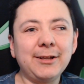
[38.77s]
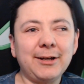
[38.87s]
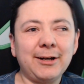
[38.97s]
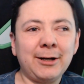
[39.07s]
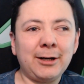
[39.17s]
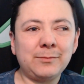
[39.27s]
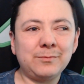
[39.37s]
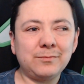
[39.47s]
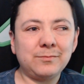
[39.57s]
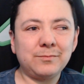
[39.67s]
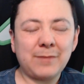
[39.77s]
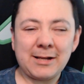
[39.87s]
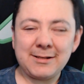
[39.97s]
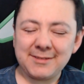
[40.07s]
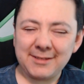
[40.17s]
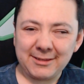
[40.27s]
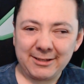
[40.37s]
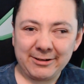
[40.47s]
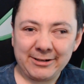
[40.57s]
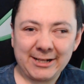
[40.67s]
I sit
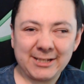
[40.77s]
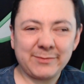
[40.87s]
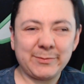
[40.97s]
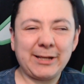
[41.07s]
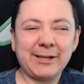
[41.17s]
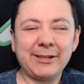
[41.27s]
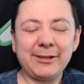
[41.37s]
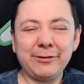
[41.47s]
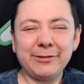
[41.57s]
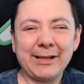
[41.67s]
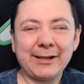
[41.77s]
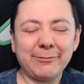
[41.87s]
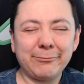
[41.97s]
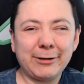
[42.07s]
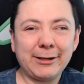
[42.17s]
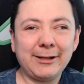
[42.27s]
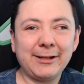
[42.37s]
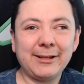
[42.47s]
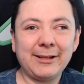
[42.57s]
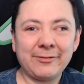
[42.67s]
there and I explain to you like
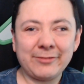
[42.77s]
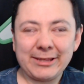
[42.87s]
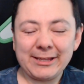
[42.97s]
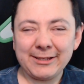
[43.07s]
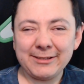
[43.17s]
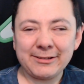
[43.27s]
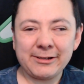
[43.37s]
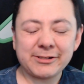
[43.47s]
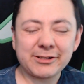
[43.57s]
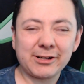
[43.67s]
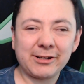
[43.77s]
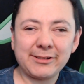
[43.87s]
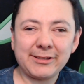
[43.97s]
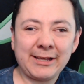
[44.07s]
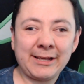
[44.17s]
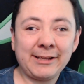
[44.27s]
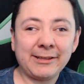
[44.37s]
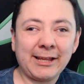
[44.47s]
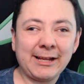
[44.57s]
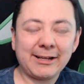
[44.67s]
what everything is in your chart, and
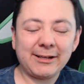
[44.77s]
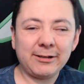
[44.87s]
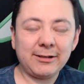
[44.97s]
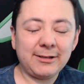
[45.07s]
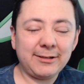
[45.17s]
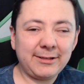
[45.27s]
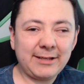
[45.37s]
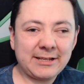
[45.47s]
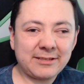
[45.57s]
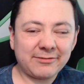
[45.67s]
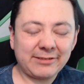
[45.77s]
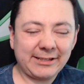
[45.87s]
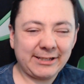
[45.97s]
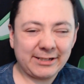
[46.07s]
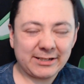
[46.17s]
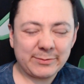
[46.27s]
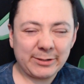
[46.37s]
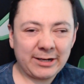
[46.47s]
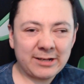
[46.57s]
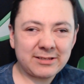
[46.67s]
like it's a really good
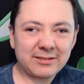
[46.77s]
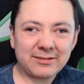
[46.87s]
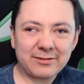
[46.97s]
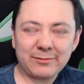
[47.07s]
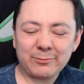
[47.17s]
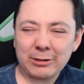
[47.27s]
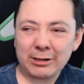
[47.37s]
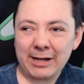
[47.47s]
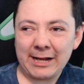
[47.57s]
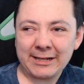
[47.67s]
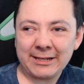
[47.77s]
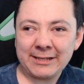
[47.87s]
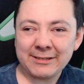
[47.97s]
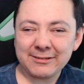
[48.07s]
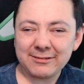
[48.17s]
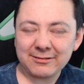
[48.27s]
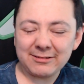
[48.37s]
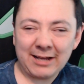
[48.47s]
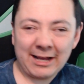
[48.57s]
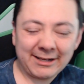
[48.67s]
experience where I can
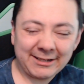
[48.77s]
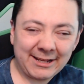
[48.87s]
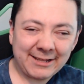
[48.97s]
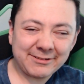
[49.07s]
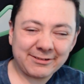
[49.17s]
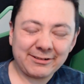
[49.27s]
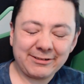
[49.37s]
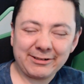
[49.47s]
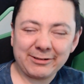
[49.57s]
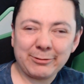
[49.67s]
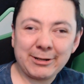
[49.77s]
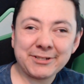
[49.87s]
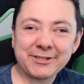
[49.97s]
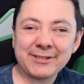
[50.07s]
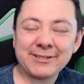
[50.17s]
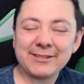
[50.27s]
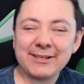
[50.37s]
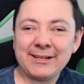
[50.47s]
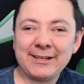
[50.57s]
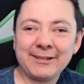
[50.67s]
answer your questions
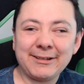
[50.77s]
and